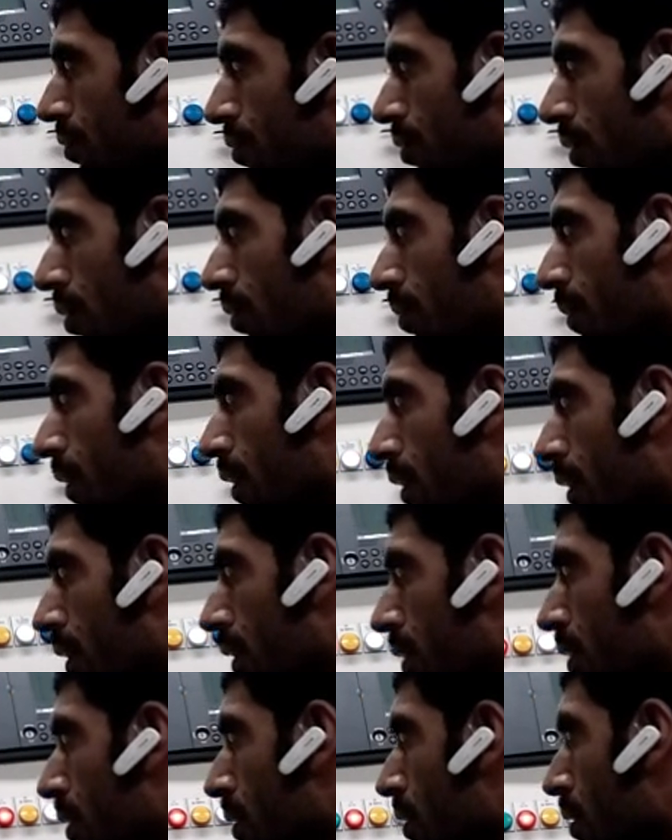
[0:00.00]
control
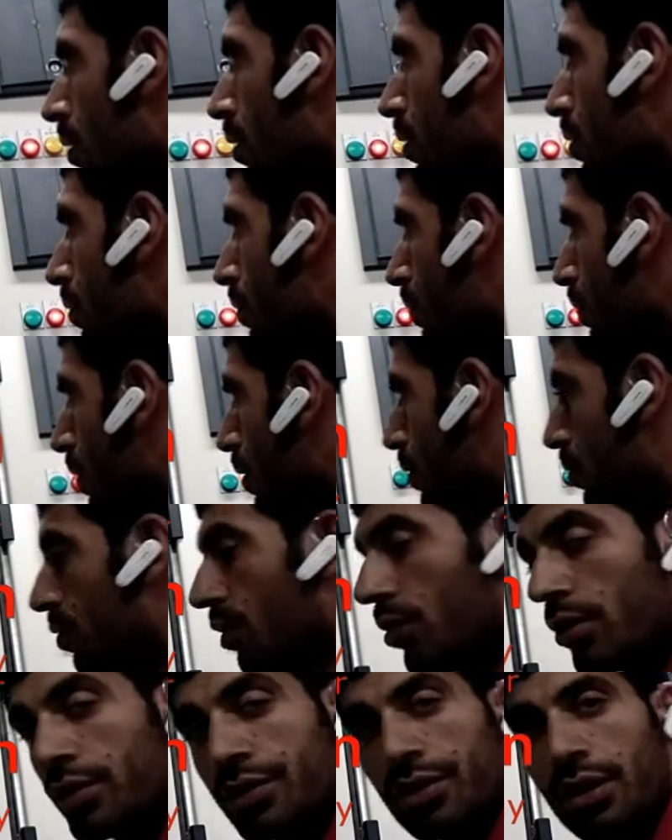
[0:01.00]
building with
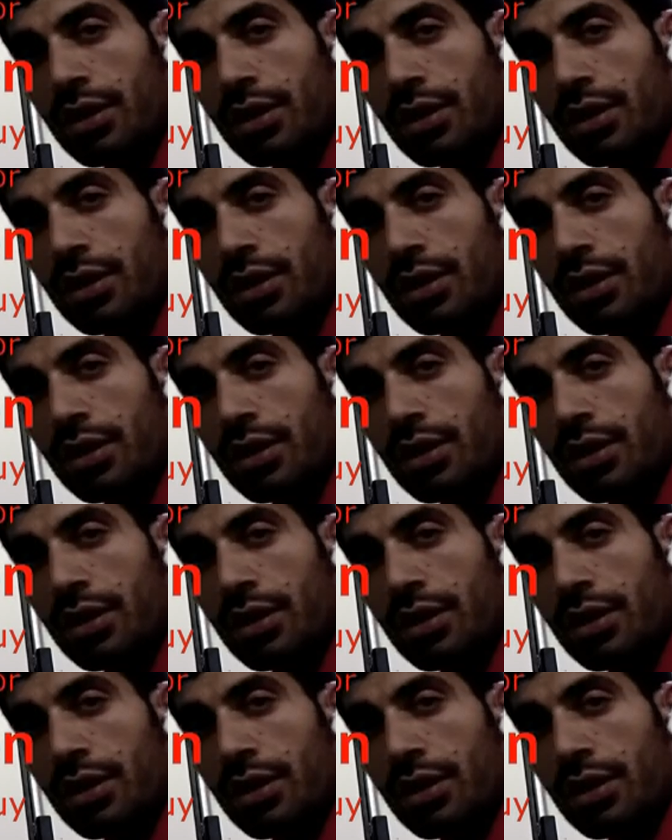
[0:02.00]
your